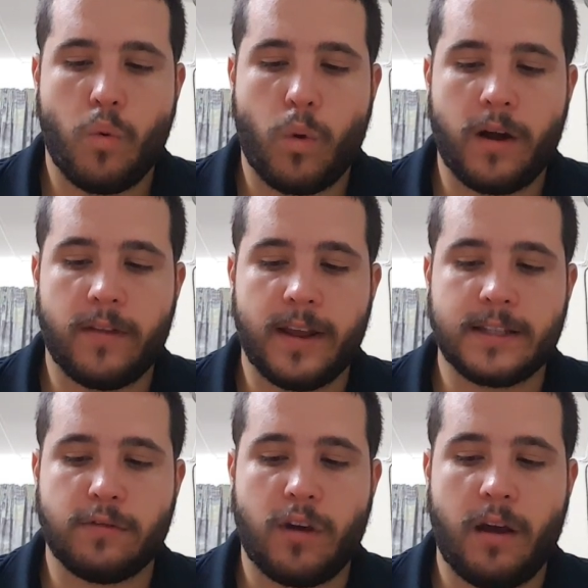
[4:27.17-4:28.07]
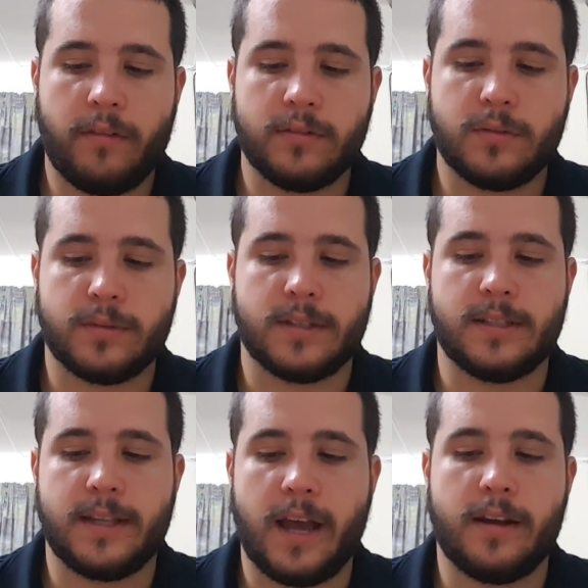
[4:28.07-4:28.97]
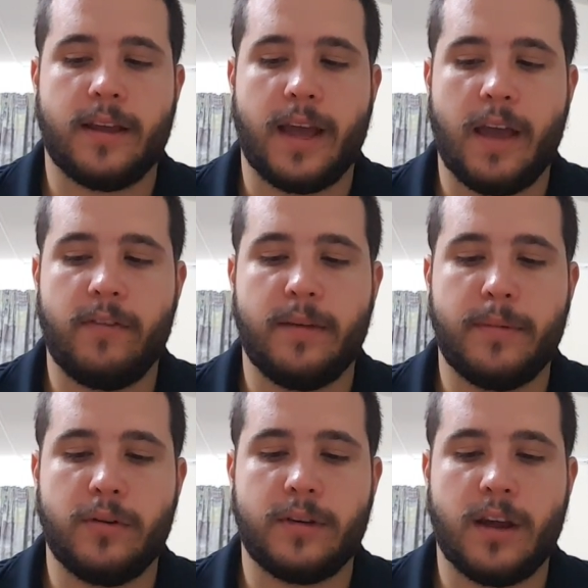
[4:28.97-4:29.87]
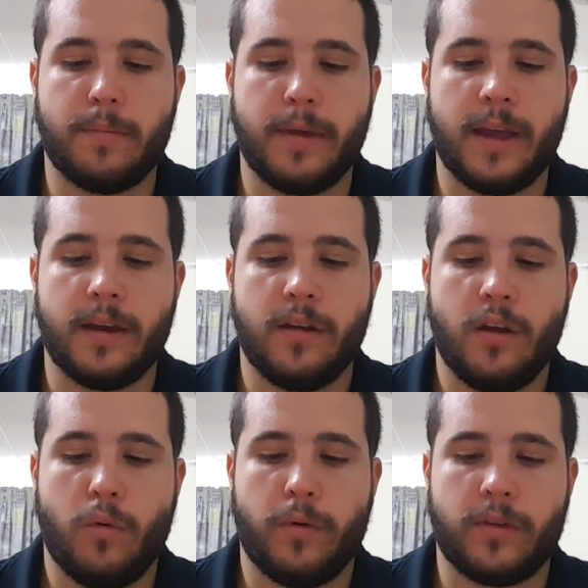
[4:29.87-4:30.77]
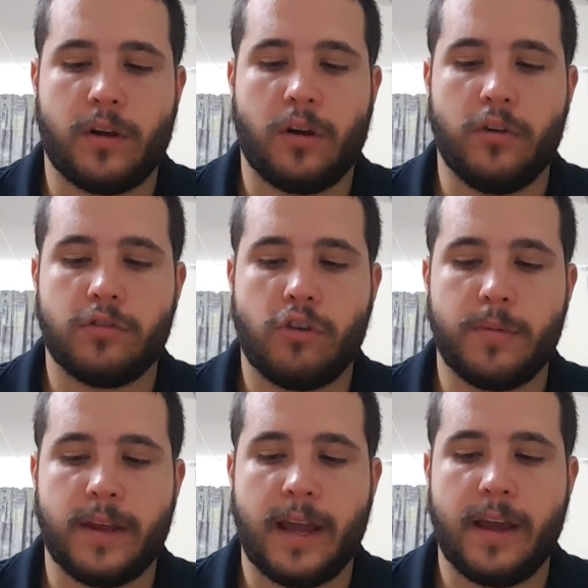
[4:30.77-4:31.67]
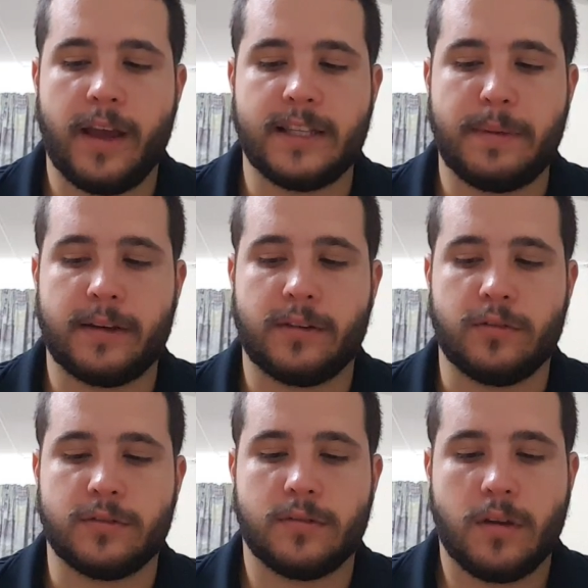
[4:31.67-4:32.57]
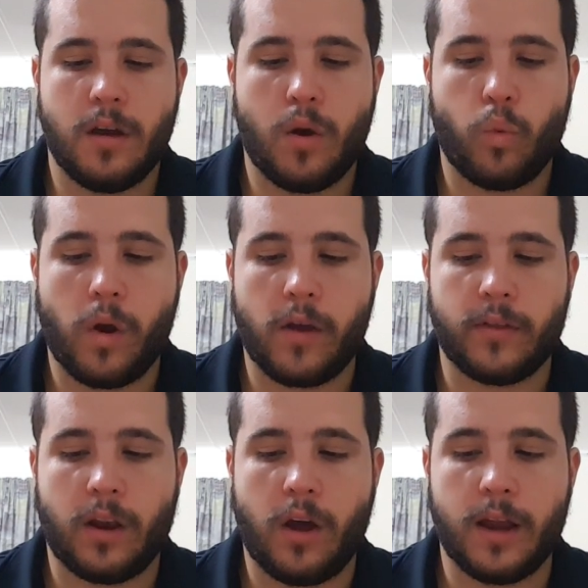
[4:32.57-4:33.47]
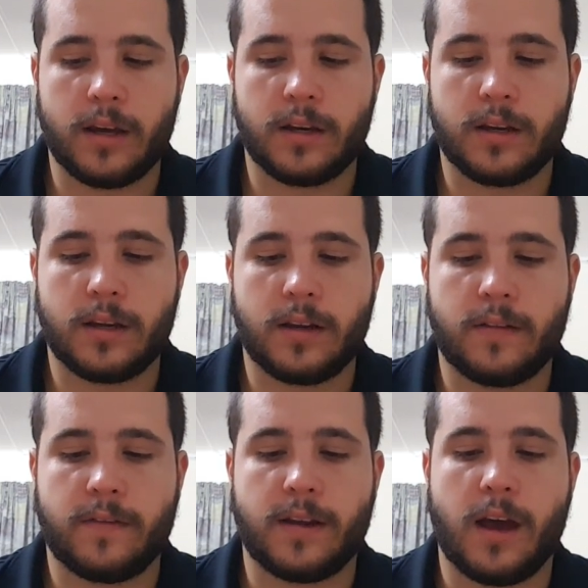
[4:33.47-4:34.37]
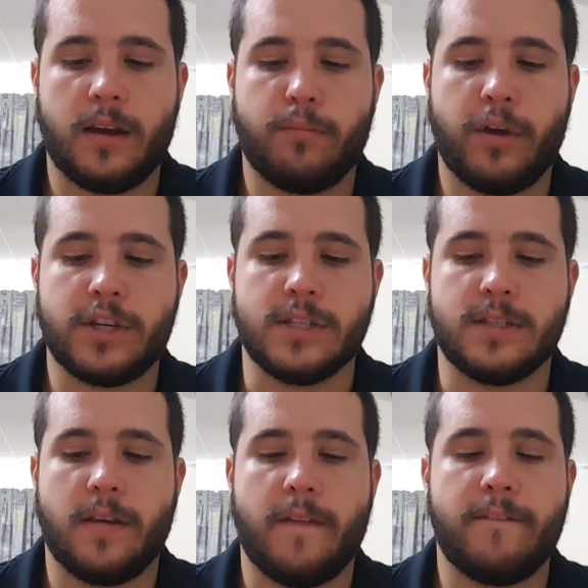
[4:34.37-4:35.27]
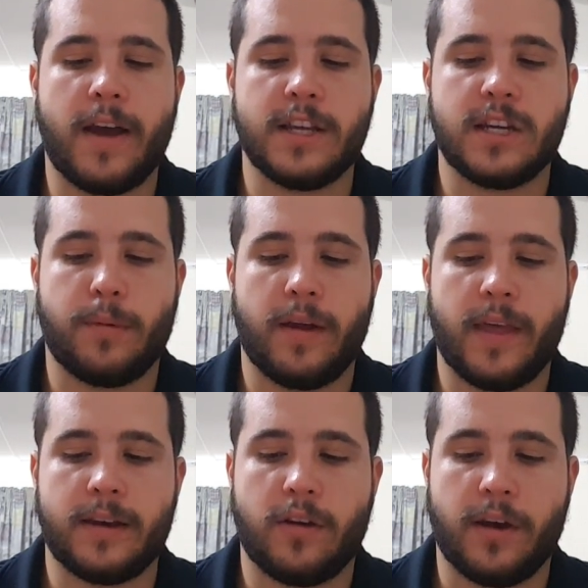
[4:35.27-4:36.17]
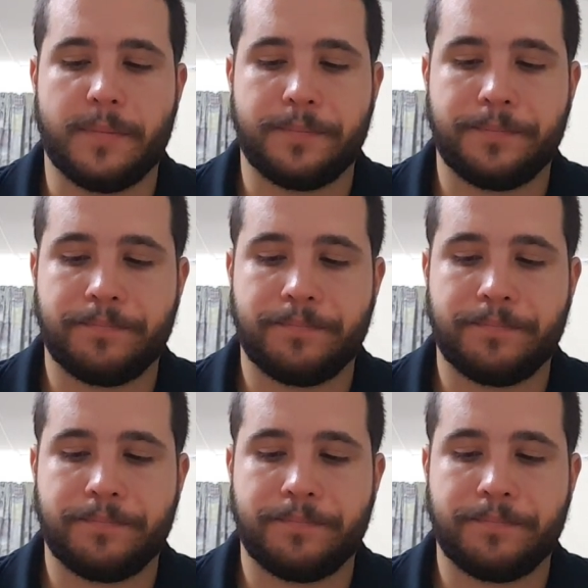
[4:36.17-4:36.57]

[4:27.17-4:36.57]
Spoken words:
One of the next arrivals was a stout, heavily built young man with close-cropped hair and spectacles, wearing the light-coloured breeches fashionable at that time,